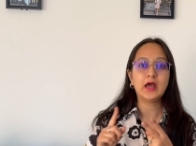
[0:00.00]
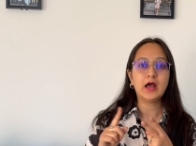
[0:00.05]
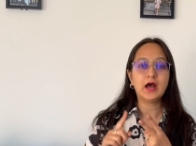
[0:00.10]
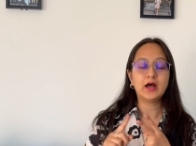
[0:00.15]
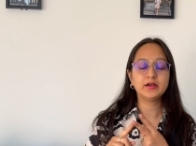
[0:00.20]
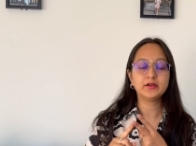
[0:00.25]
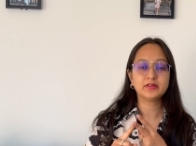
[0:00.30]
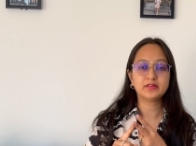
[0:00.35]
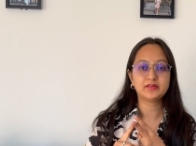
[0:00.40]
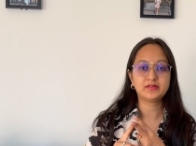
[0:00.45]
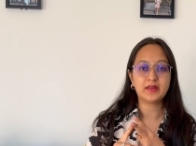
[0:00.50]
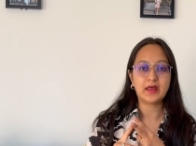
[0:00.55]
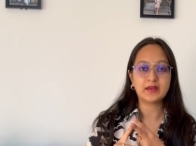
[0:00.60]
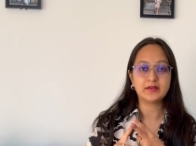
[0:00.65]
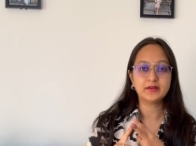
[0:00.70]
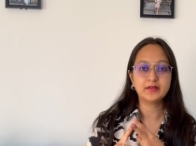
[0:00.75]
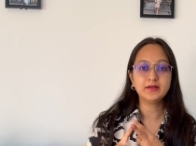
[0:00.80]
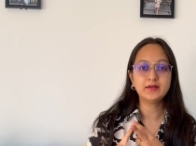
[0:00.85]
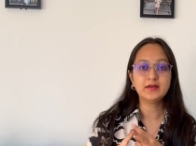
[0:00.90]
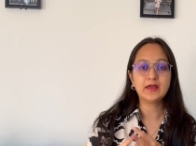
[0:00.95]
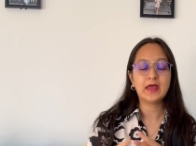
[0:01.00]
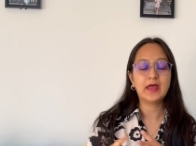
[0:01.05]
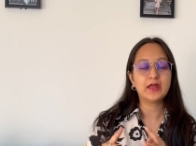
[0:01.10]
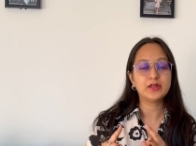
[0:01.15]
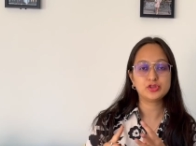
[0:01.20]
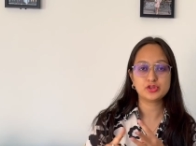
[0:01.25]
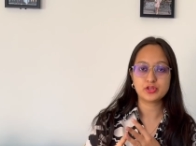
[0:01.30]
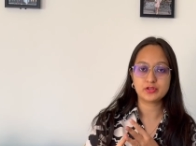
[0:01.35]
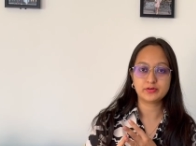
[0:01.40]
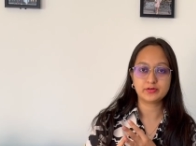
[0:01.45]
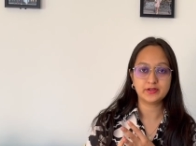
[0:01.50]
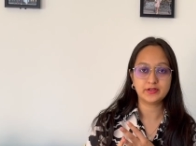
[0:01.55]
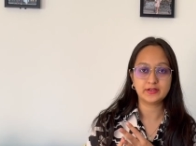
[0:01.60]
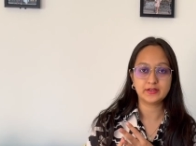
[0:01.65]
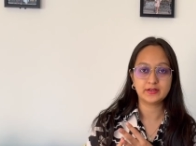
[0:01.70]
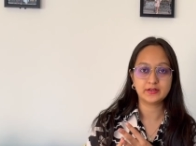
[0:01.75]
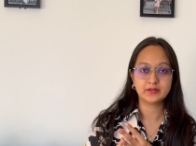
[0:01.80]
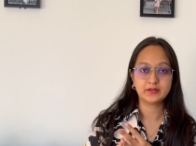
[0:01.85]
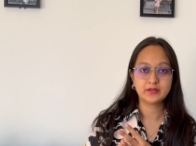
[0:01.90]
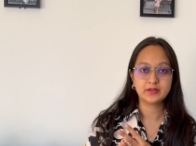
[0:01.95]
understanding and
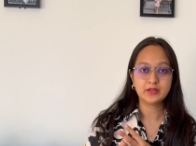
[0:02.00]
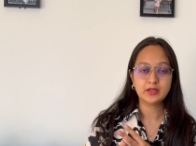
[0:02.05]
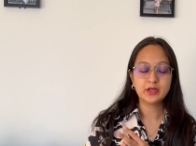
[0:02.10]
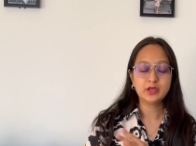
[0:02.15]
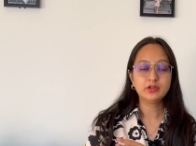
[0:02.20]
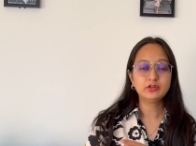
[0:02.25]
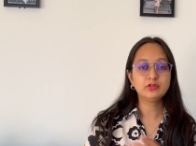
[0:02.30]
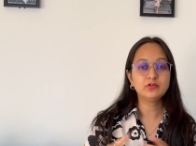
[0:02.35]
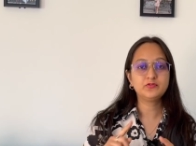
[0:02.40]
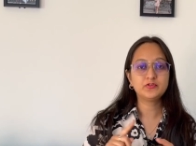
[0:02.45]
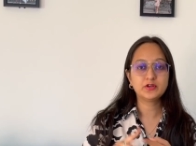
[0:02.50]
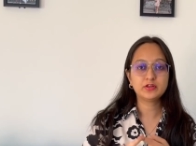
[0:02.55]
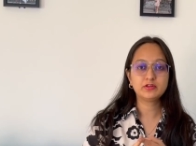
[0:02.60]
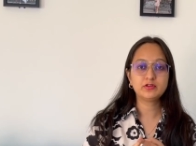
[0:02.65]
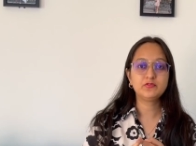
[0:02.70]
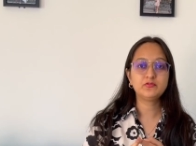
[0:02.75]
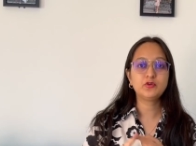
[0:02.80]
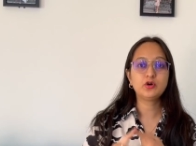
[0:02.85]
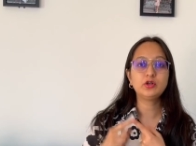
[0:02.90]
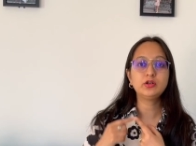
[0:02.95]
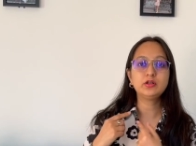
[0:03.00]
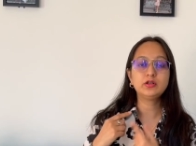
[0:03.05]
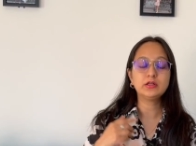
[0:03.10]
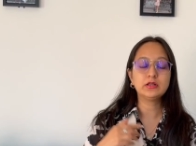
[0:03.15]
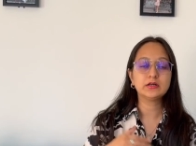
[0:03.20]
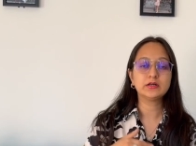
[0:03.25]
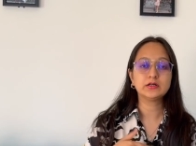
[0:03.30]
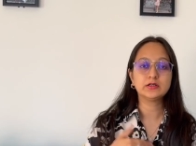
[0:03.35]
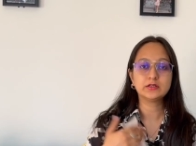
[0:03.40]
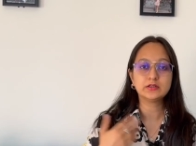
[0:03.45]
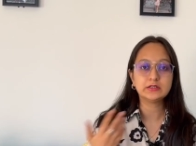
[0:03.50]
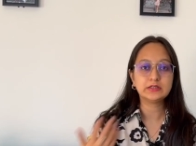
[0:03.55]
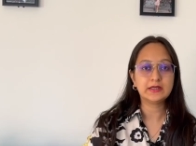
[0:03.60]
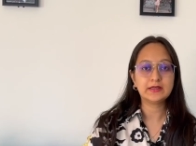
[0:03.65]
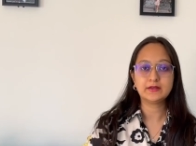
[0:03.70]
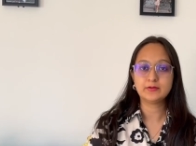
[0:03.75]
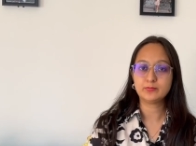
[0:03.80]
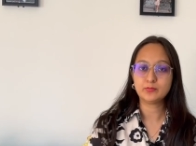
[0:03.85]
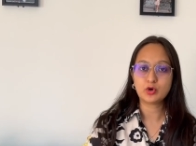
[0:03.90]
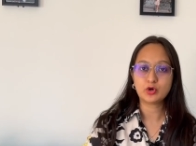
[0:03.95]
generating. So first of all, uh,
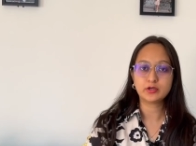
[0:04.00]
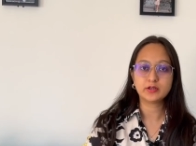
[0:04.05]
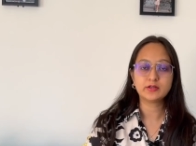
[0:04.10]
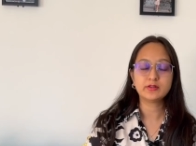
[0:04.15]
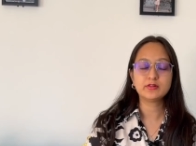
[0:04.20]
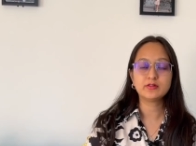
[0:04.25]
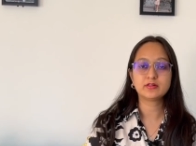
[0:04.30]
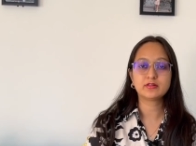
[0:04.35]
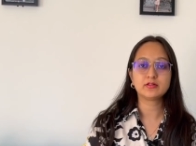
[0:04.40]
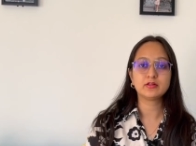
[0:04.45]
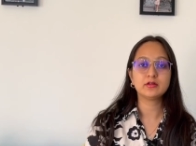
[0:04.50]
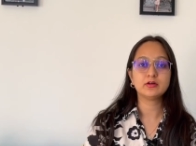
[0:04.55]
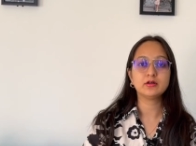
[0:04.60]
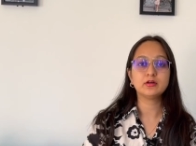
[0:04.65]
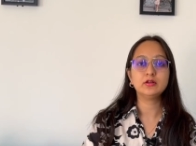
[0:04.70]
like models